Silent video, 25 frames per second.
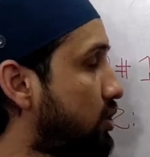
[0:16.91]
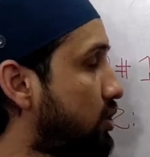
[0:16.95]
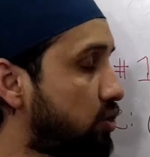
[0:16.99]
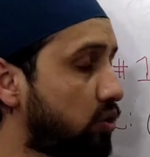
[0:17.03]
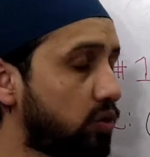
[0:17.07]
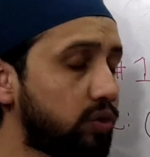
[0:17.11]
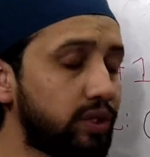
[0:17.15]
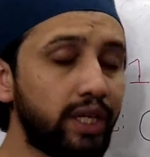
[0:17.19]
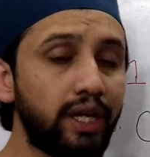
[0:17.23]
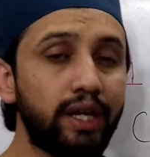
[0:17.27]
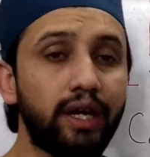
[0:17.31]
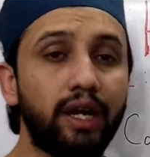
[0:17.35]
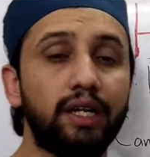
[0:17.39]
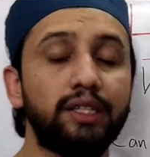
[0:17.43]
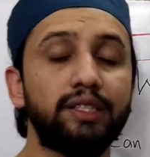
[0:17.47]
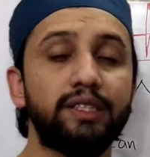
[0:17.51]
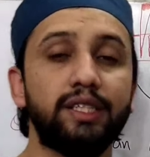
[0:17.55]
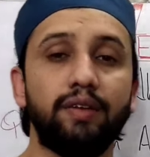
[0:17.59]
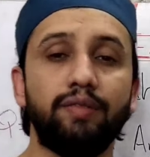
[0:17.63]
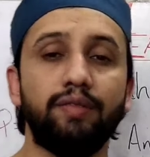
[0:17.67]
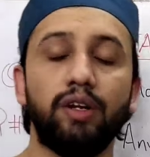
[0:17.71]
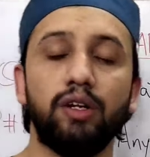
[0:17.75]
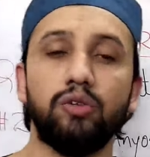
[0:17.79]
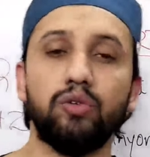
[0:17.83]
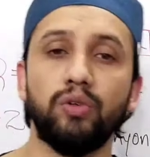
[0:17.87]
So there are
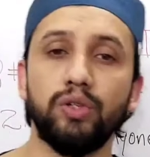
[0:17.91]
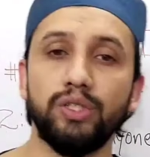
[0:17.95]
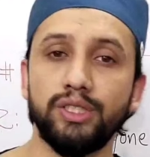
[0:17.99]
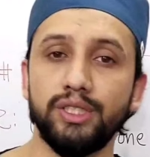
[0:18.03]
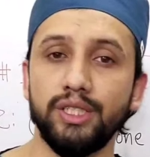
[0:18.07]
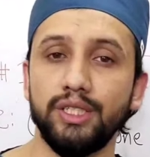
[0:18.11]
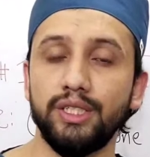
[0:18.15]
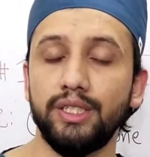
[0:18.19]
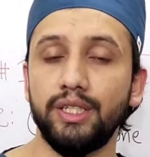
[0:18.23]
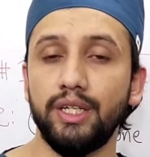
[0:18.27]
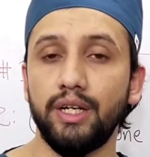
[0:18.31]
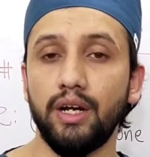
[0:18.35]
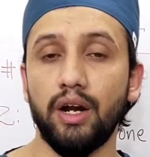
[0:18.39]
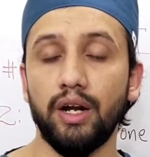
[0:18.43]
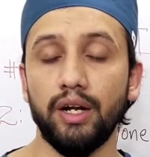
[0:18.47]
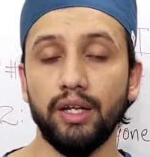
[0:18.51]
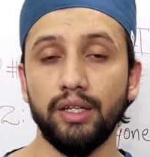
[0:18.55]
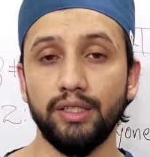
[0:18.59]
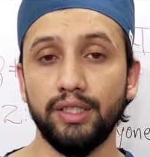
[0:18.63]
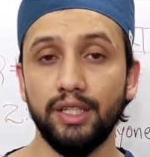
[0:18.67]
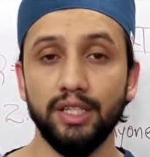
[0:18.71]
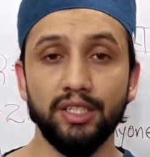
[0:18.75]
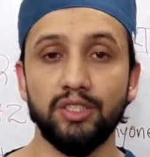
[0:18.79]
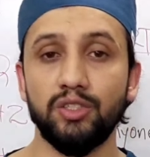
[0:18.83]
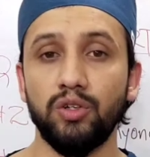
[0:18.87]
several questions
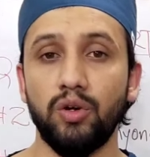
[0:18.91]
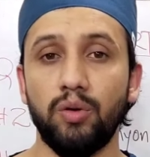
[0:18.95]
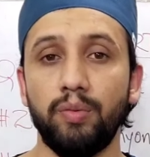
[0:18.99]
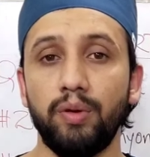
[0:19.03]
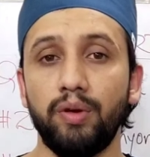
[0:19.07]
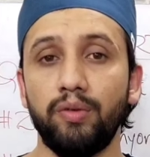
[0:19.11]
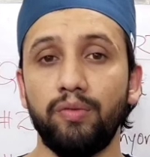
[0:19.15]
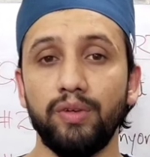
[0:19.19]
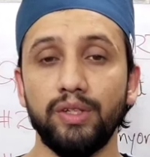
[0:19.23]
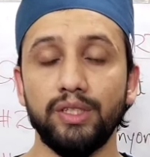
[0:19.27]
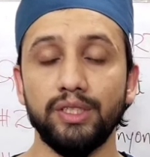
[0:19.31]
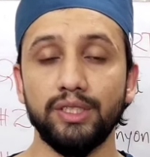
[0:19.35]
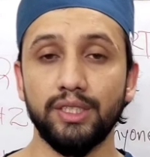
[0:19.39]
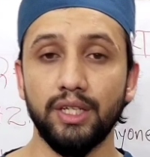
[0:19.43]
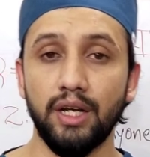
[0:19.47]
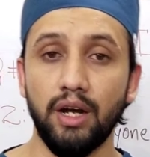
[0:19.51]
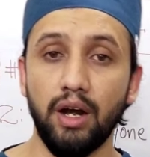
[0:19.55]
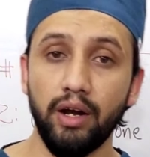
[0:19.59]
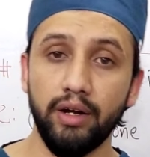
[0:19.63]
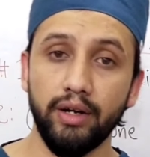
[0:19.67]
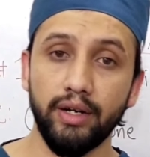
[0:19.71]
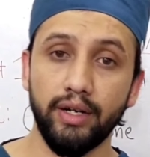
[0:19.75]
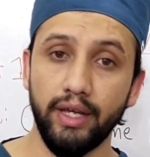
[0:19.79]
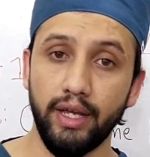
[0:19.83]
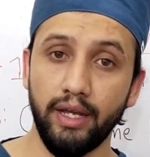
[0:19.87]
regarding this topic which is
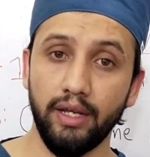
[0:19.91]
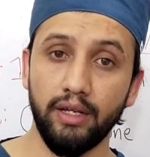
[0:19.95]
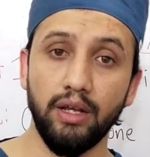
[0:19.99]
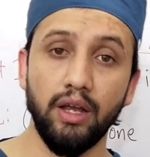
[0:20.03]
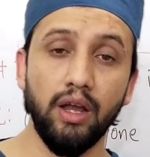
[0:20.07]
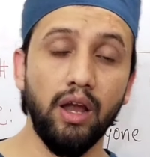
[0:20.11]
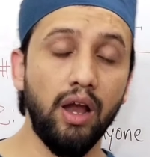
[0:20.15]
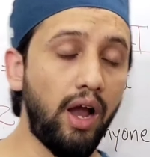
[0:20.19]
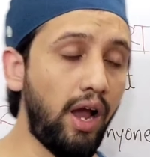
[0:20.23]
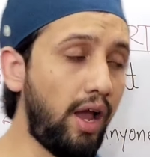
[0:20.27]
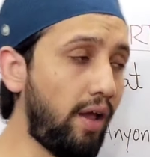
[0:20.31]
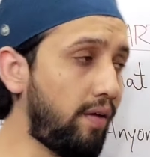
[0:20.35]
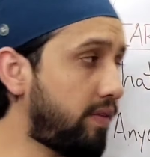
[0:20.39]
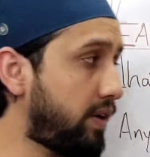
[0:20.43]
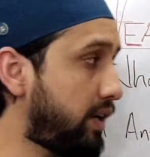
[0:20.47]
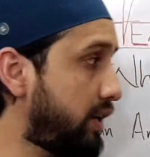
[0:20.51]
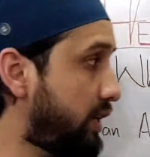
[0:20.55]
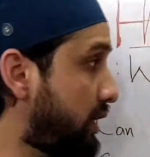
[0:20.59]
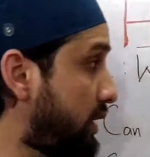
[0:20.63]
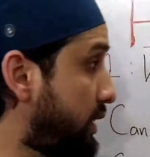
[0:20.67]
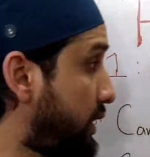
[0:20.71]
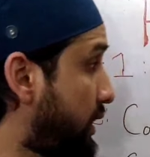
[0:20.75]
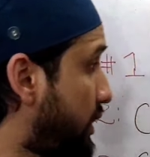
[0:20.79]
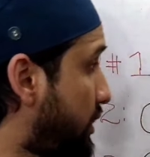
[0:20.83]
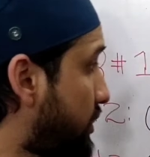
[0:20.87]
heart attack. I have
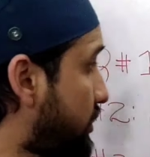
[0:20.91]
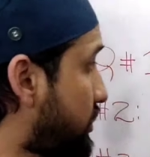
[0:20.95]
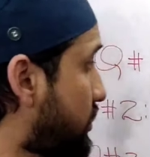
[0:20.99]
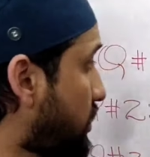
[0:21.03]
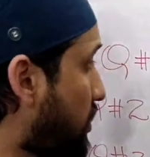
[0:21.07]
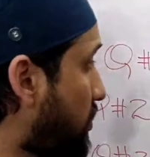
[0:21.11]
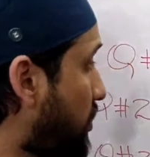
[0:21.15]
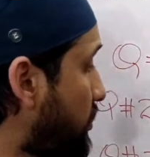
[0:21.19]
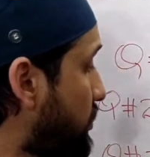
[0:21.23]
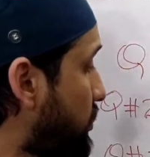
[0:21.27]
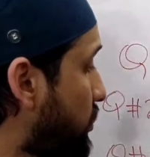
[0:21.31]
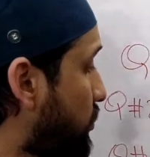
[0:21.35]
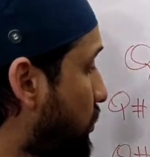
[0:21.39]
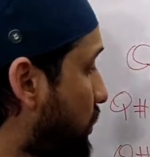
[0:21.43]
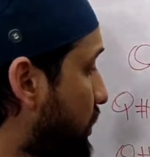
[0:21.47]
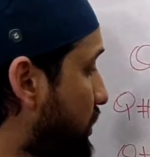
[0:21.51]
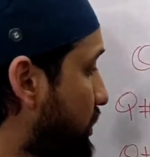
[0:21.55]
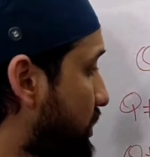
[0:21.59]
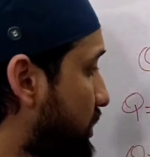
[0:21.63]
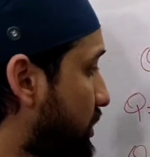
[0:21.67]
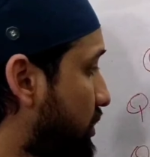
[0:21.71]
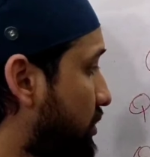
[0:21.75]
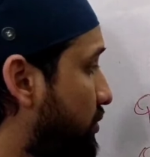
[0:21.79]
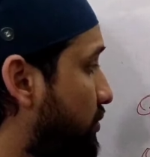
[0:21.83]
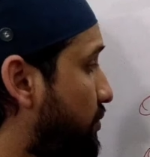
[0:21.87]
written here some of the
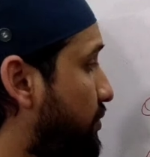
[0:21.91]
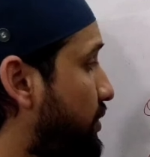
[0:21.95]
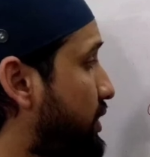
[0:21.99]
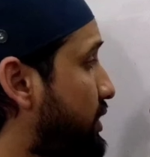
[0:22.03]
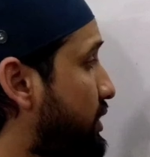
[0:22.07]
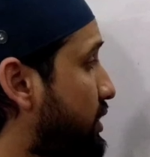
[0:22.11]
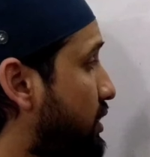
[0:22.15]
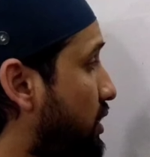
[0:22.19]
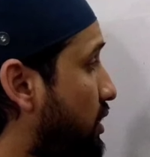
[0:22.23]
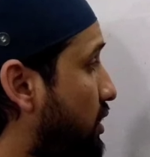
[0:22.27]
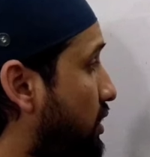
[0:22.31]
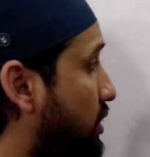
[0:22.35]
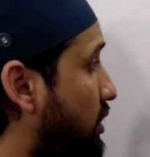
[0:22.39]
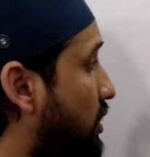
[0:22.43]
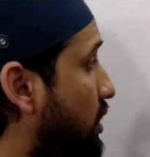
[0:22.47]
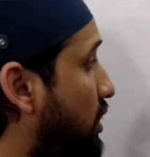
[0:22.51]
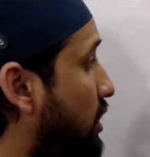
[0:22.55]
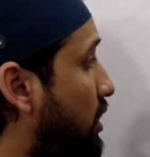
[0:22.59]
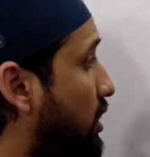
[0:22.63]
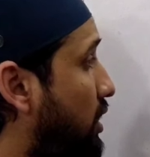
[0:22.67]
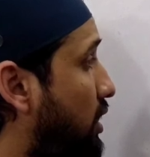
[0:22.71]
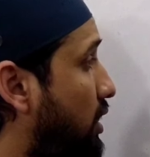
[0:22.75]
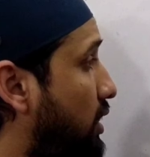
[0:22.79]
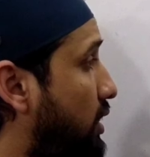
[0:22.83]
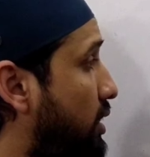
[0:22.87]
questions which are
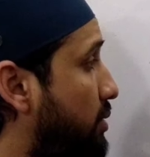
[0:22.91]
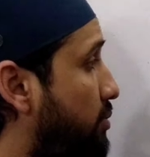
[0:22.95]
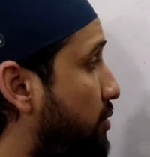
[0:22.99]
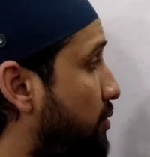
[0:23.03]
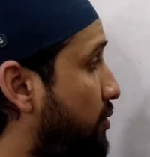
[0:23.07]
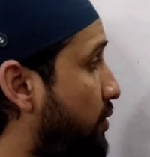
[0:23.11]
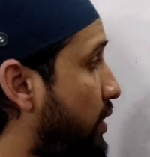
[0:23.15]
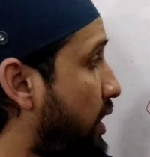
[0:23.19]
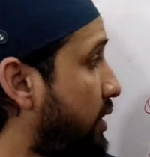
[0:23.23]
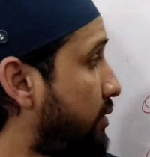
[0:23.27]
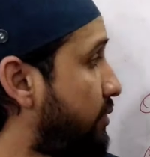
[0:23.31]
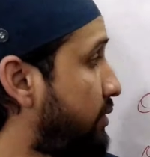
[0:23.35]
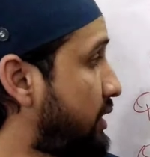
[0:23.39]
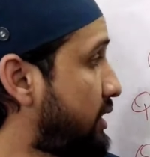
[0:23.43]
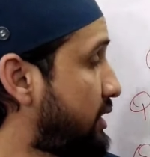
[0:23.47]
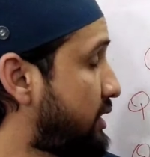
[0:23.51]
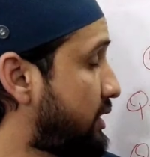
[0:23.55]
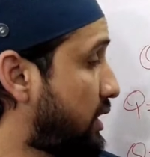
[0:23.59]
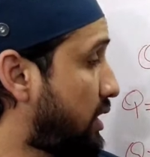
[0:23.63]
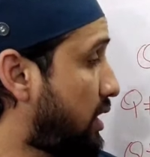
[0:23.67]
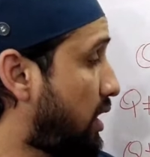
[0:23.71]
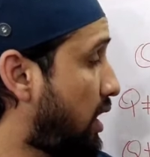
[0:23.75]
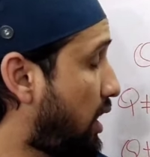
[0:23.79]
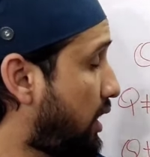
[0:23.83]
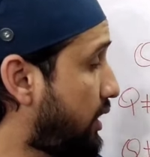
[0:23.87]
number one, which is
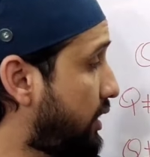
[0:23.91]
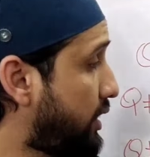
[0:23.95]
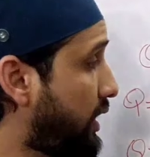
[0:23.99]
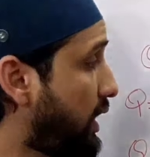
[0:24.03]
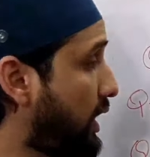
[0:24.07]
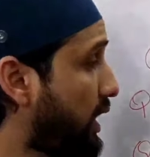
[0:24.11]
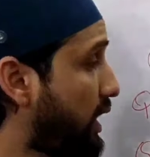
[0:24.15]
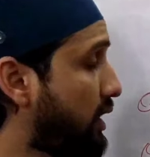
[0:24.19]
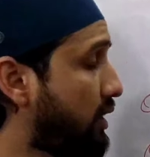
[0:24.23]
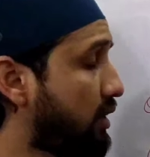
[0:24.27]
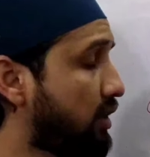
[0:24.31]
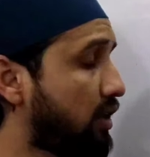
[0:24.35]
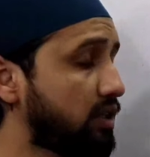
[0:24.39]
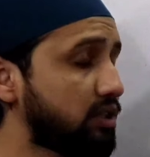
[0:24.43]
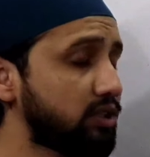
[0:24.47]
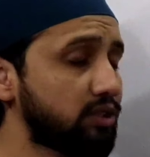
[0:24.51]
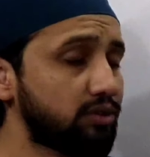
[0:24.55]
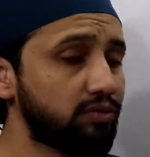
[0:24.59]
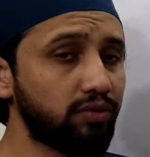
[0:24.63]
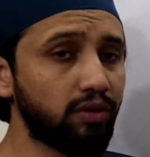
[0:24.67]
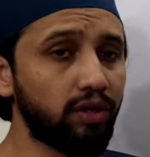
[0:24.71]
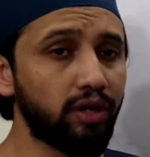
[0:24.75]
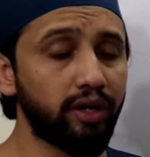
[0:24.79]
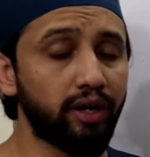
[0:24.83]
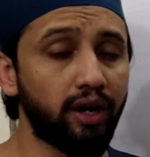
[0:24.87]
heart attack,
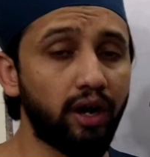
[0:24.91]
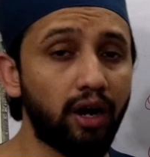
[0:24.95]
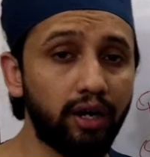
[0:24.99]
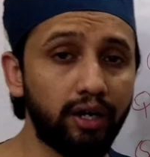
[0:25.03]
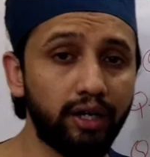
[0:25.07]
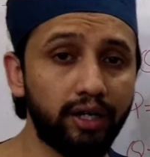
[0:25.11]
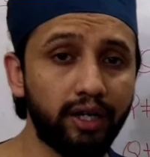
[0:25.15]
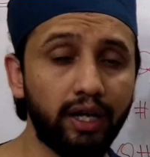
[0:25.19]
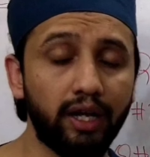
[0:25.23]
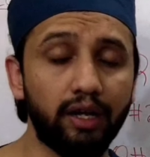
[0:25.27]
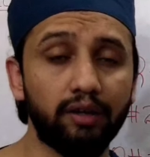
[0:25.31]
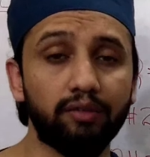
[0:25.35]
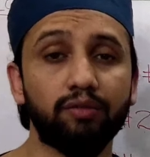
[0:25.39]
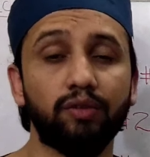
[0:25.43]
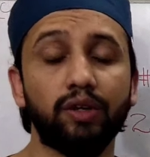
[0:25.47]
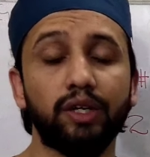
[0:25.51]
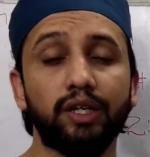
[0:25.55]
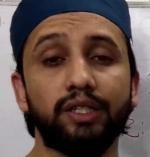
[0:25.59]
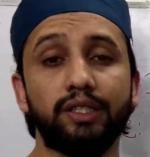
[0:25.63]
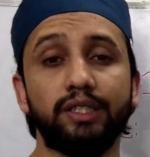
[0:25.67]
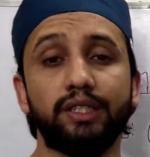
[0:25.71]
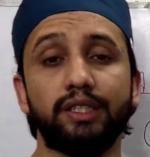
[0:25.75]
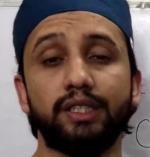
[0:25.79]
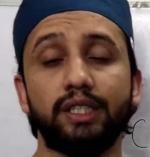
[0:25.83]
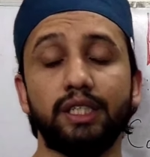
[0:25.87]
causes for heart attack, what
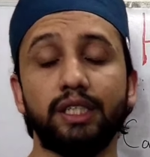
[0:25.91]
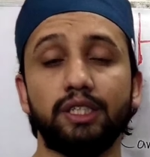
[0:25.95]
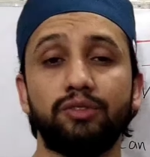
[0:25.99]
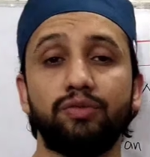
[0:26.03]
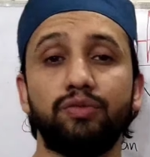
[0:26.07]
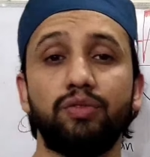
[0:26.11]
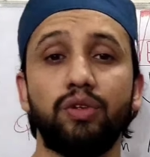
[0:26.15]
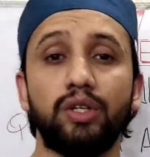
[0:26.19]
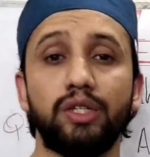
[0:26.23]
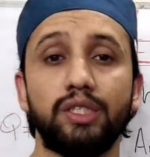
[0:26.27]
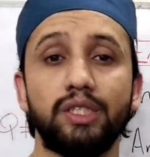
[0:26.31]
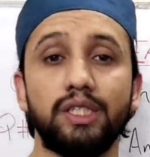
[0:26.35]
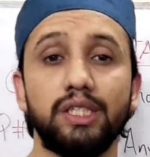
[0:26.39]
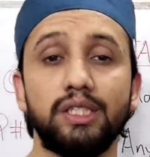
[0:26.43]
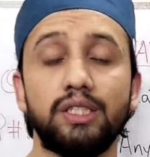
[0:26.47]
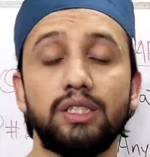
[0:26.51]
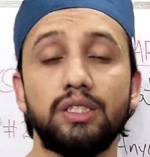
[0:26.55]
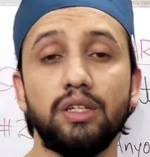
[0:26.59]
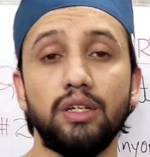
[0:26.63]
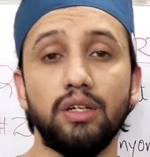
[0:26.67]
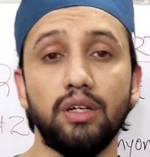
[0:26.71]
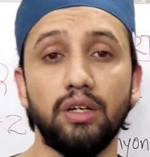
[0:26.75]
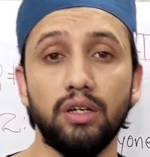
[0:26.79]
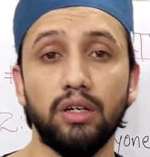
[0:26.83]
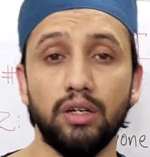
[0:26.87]
are the tests for
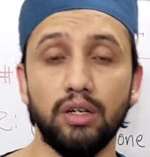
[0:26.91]
this